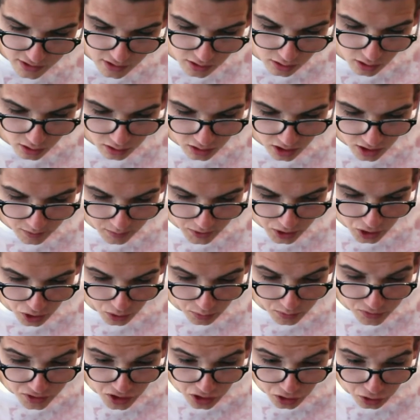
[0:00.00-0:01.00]
so long that it
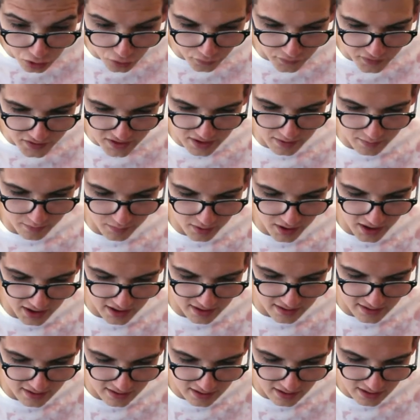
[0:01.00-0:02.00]
becomes a lover's
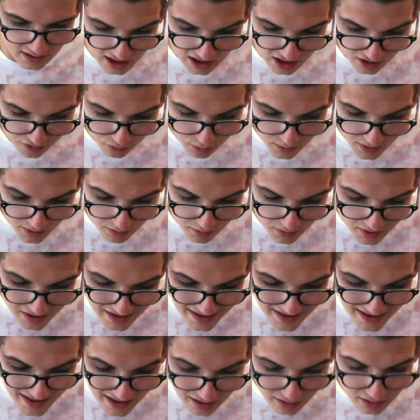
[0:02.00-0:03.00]
embrace. And if we were
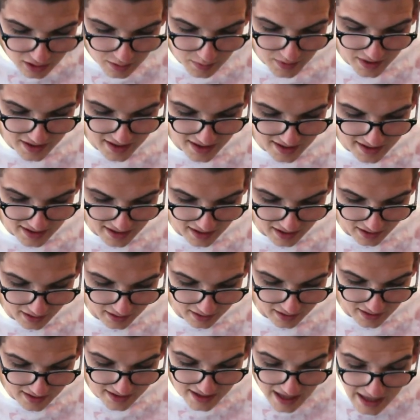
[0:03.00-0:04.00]
still to be sitting on
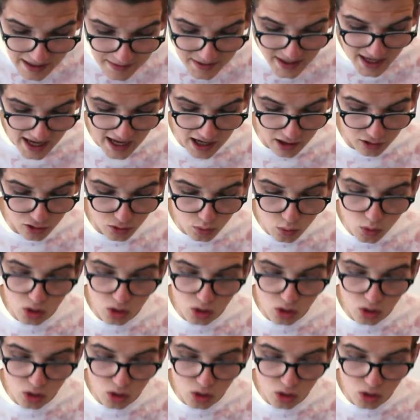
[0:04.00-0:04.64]
the same couch